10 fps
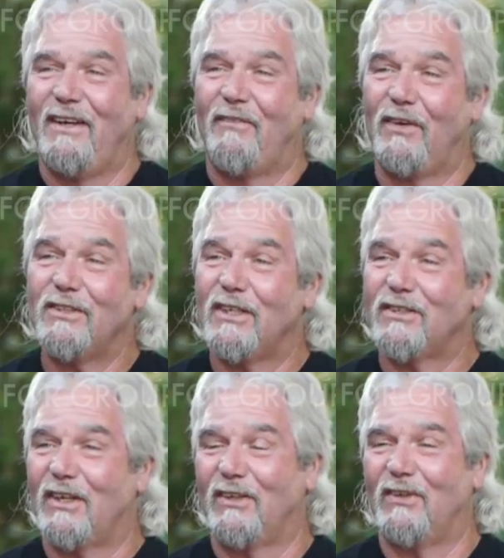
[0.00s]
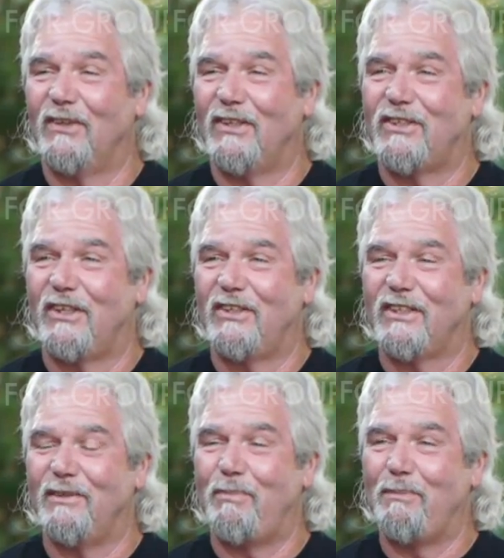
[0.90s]
First I started going to church
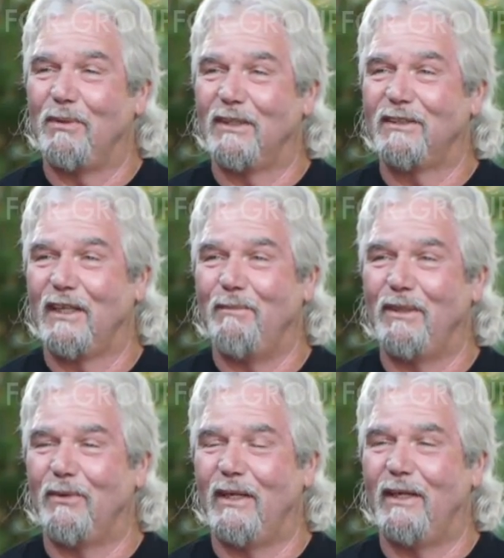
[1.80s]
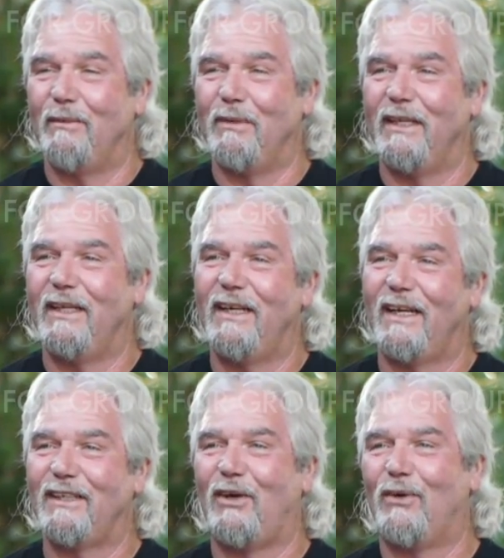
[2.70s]
and people accept me the way I am, and then
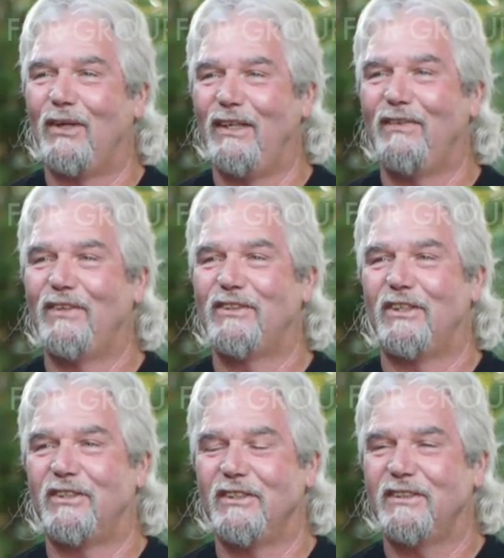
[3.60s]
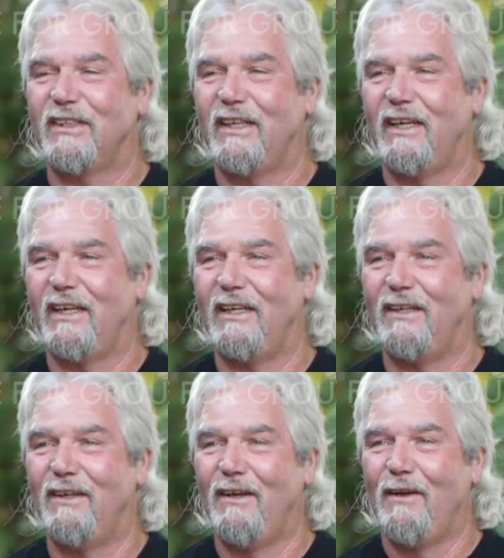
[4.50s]
I go to different churches
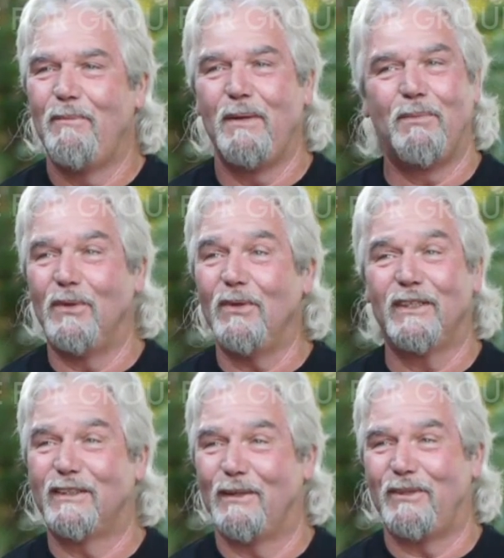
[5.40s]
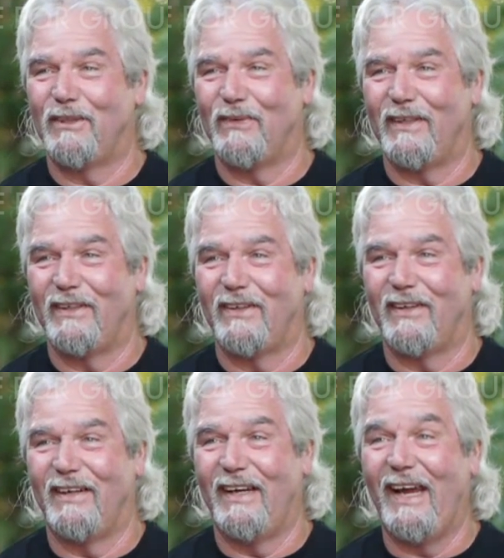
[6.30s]
and people don't accept you the way you
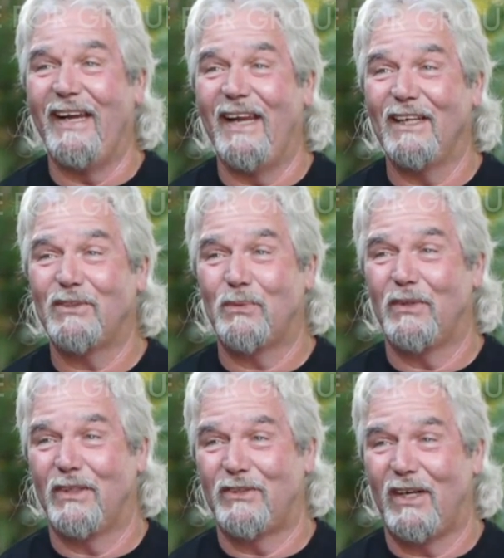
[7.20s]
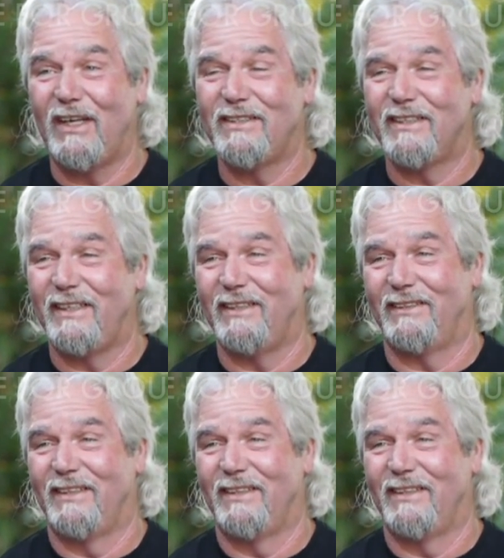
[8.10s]
are. And that's where the tragedy is.